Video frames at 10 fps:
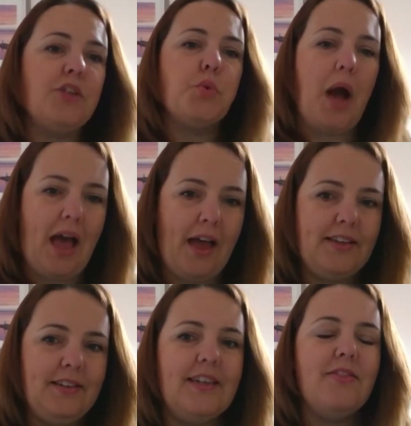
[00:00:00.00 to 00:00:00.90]

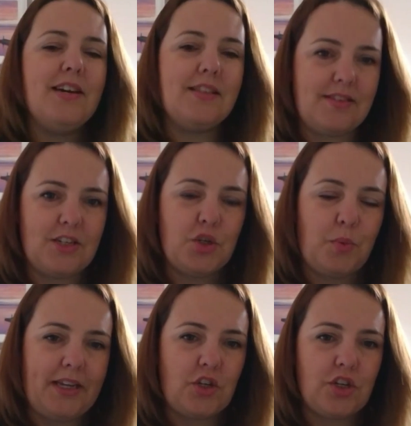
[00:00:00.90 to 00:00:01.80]
way in that
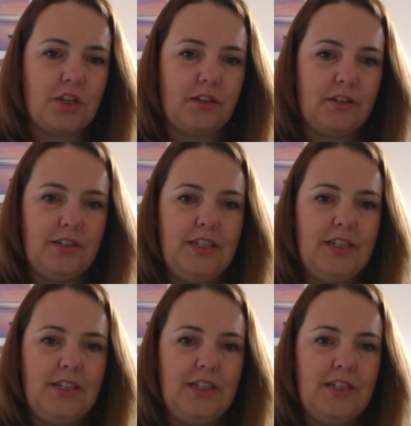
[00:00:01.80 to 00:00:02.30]
situation,